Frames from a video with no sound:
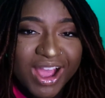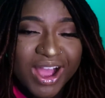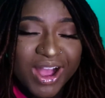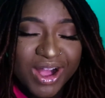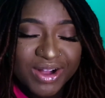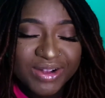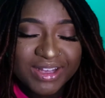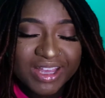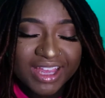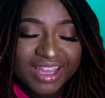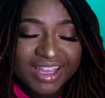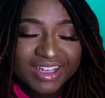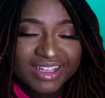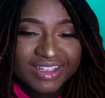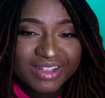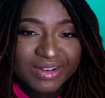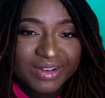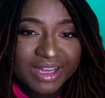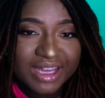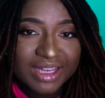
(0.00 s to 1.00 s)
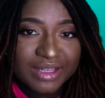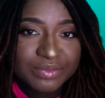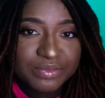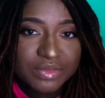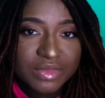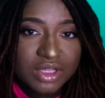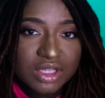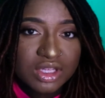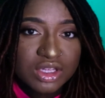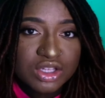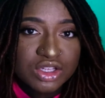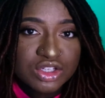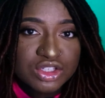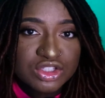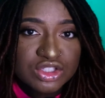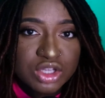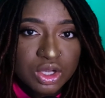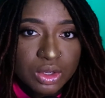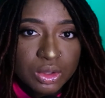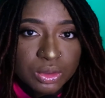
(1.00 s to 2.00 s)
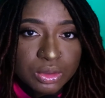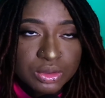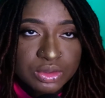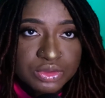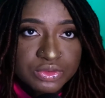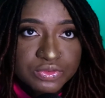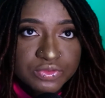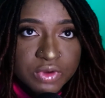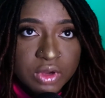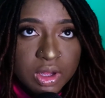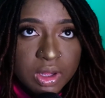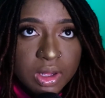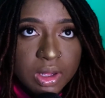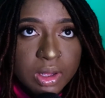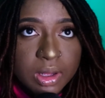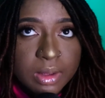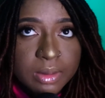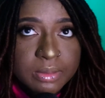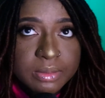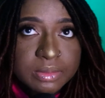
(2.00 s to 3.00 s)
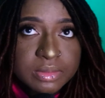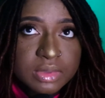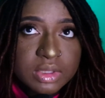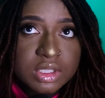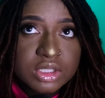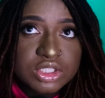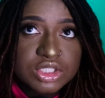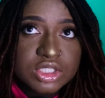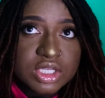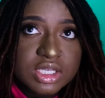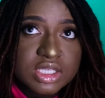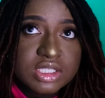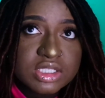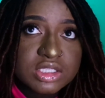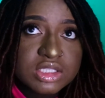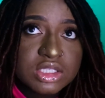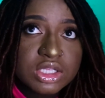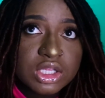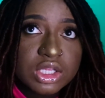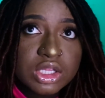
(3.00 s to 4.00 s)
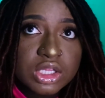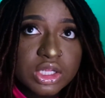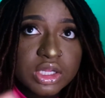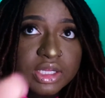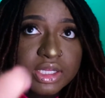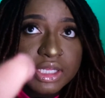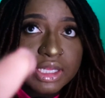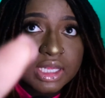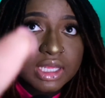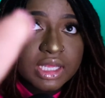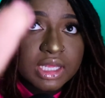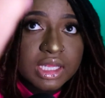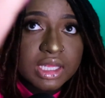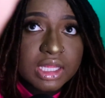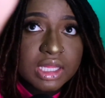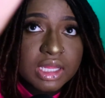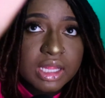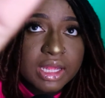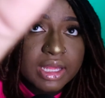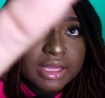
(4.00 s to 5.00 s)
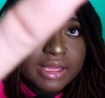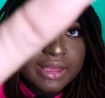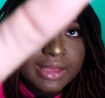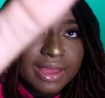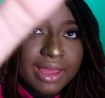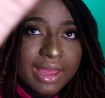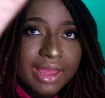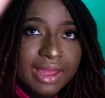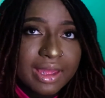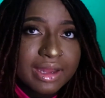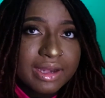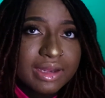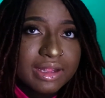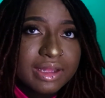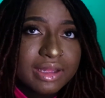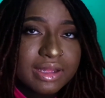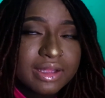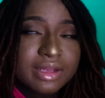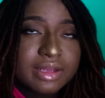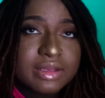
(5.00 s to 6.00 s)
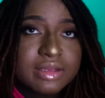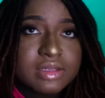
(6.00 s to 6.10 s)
Okay. So from just looking like at it